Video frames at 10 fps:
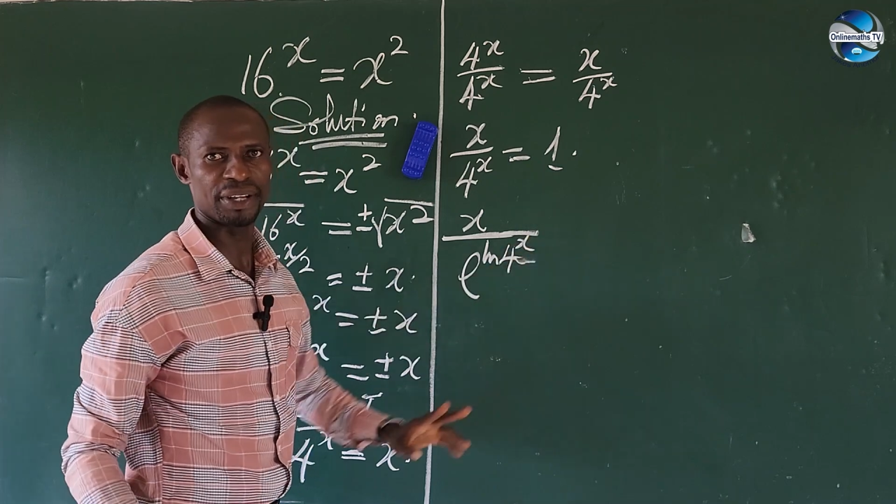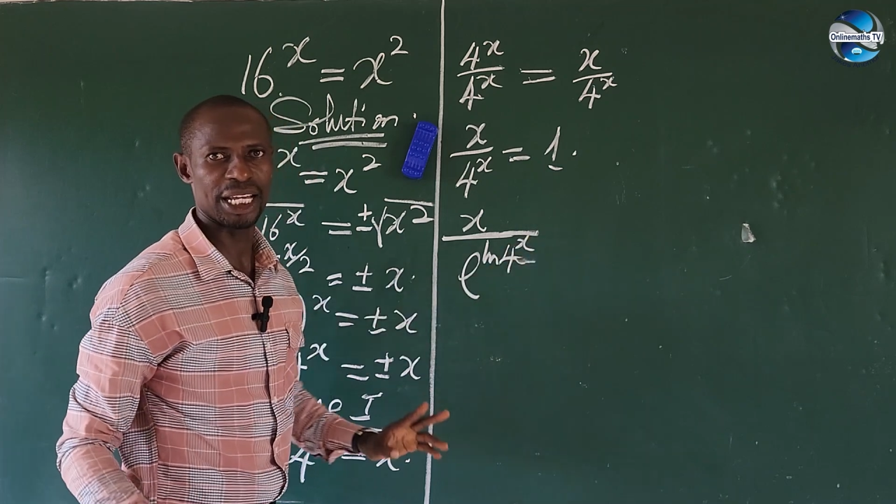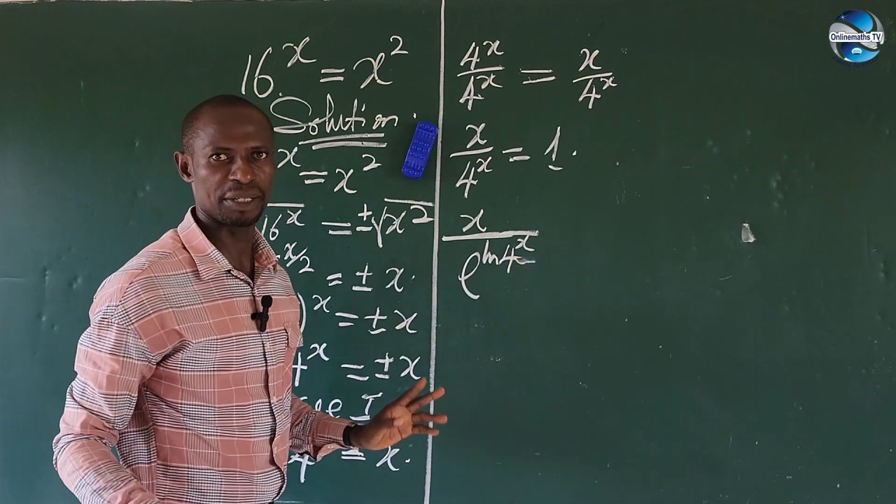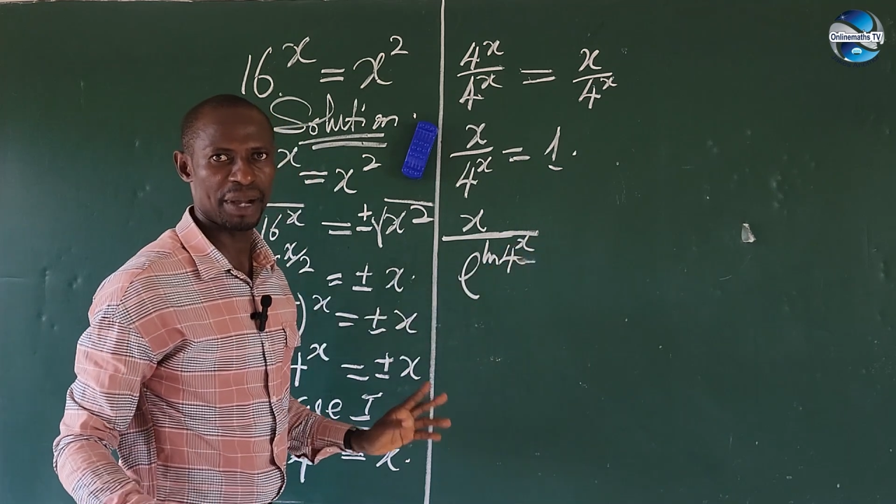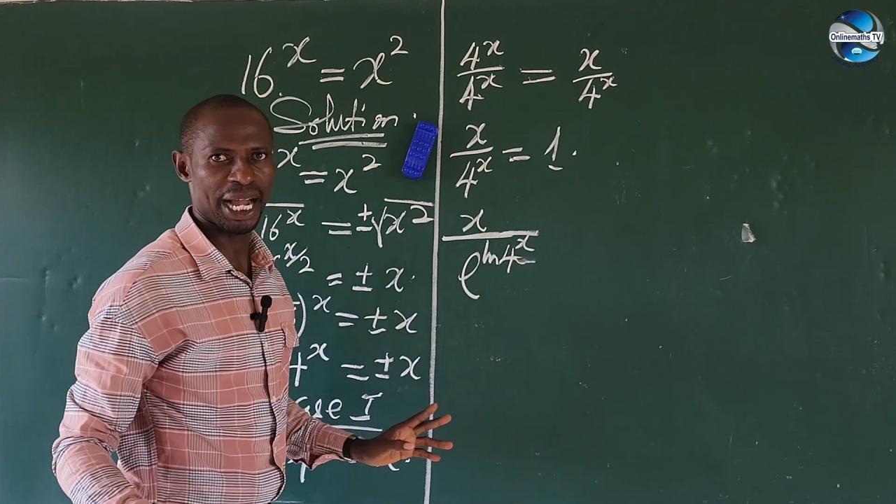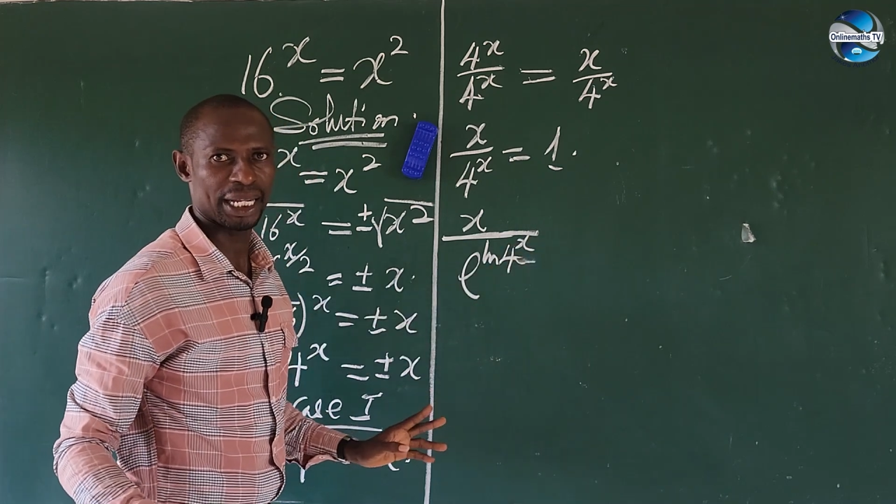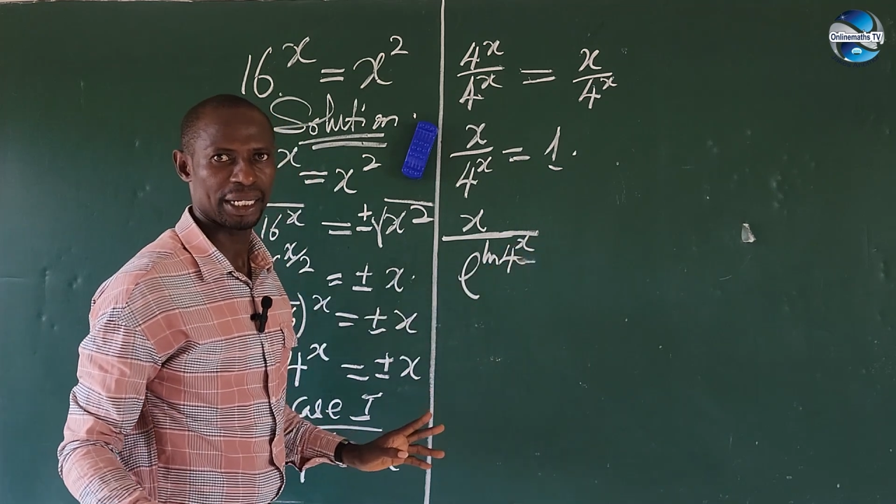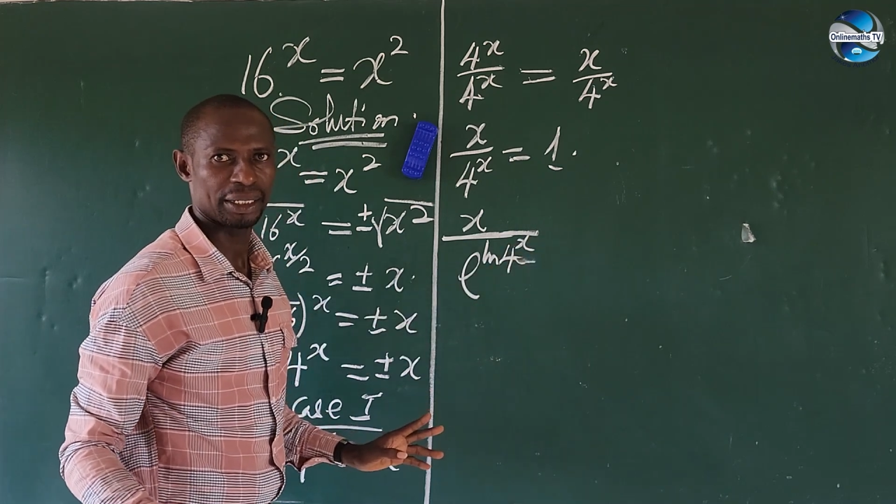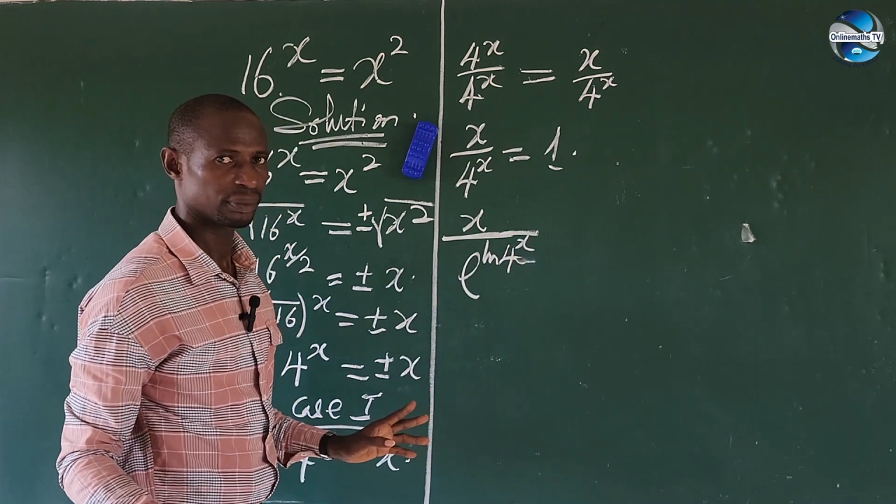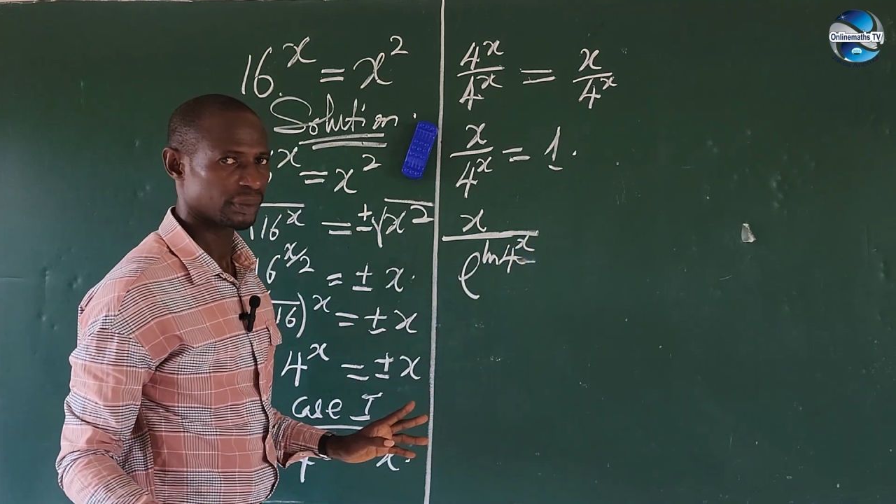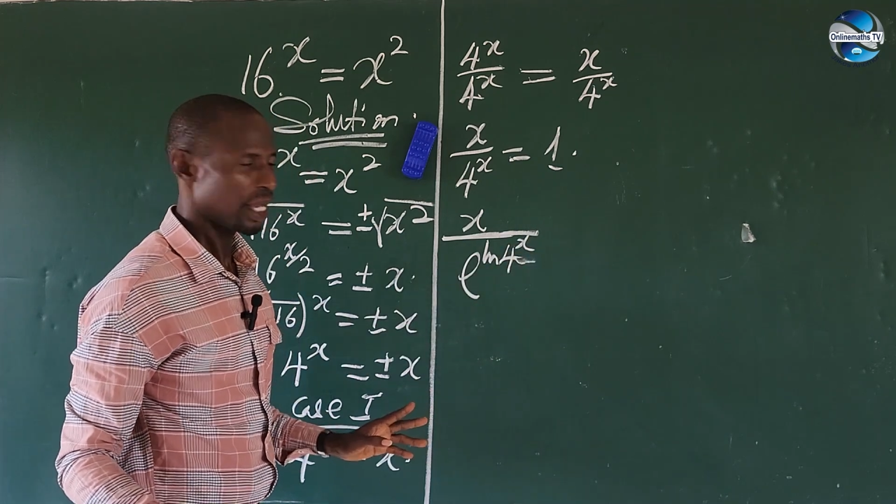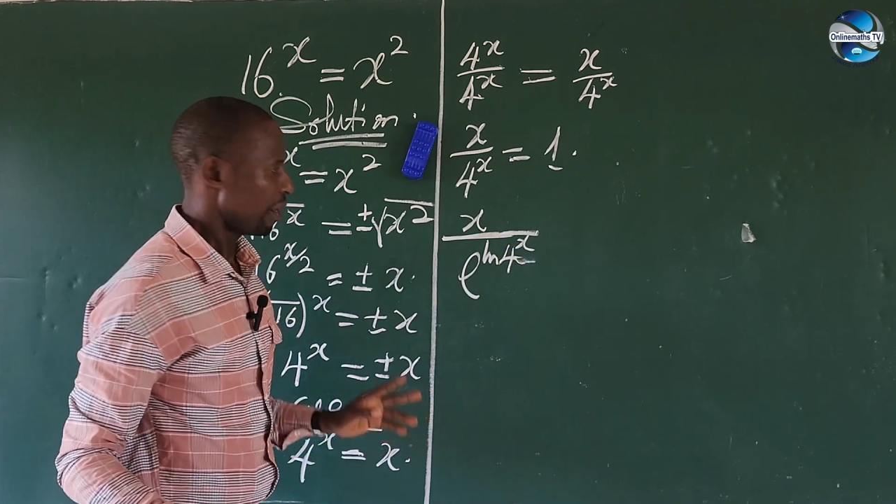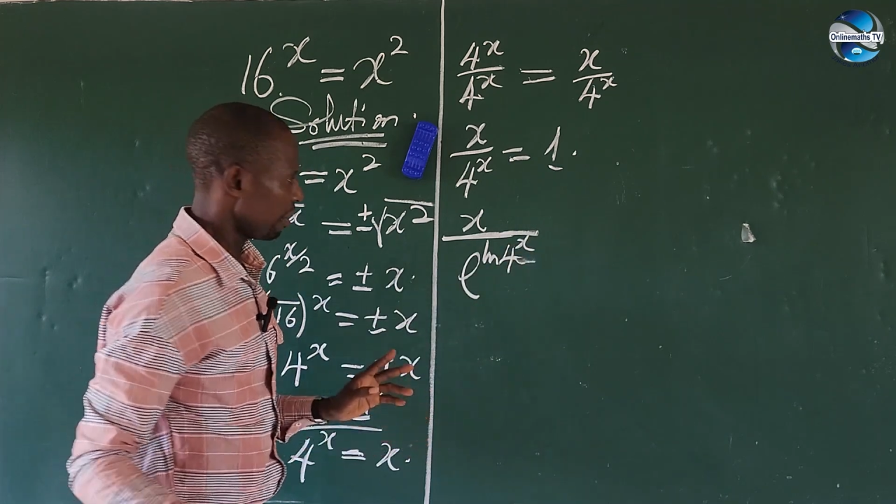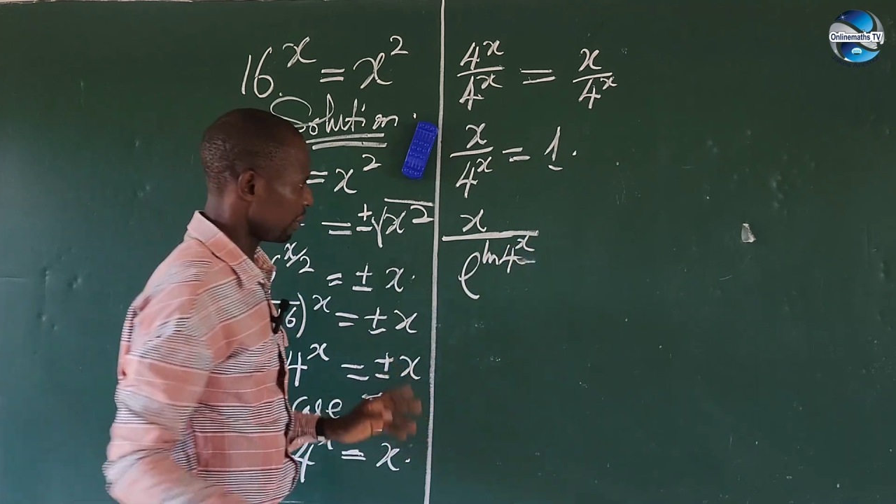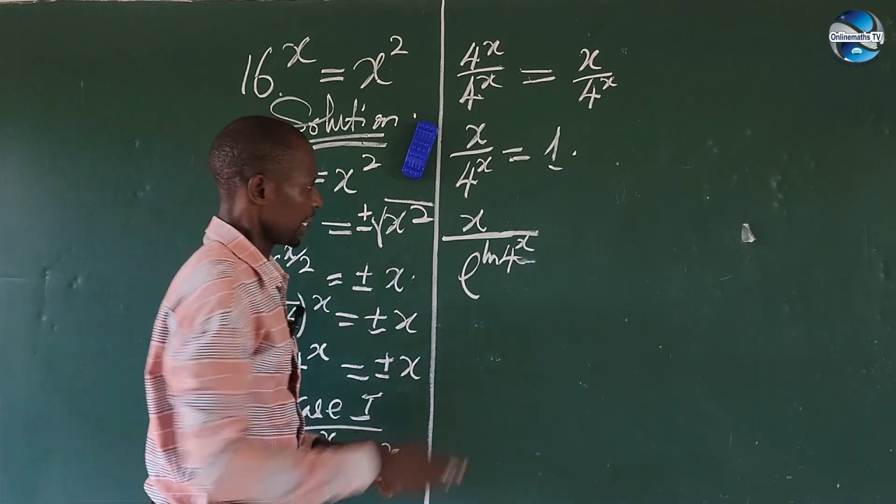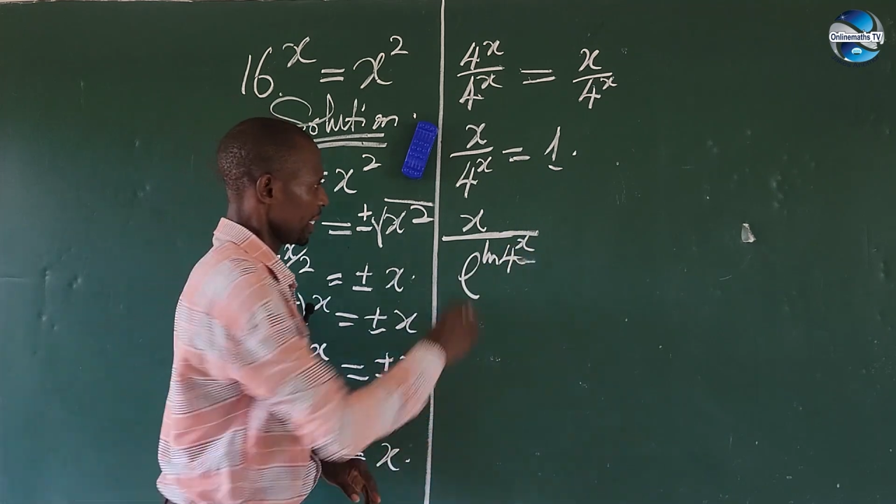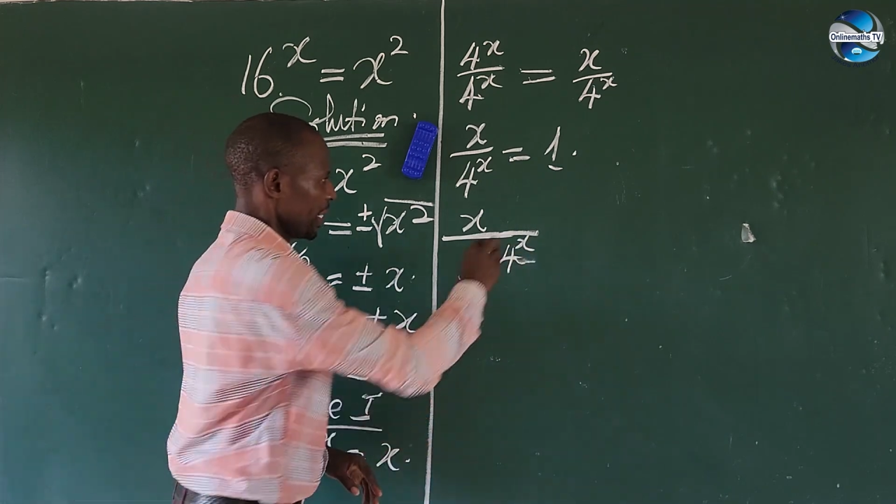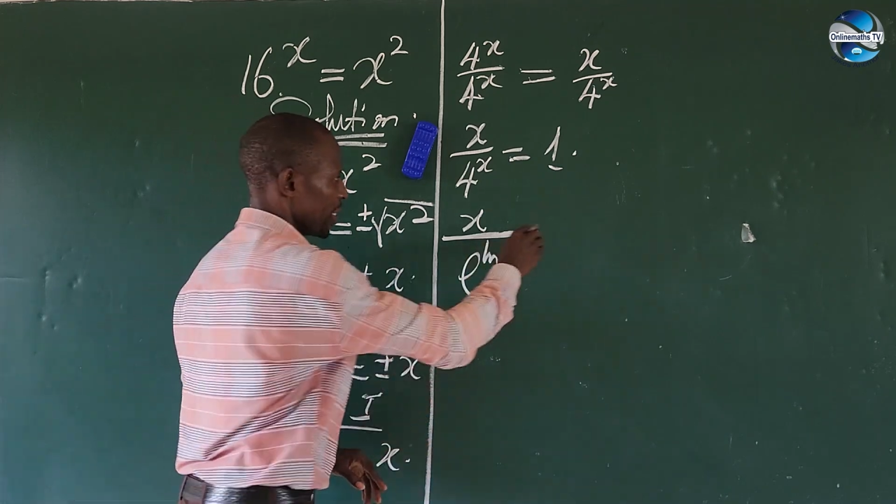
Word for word: of x back. Okay,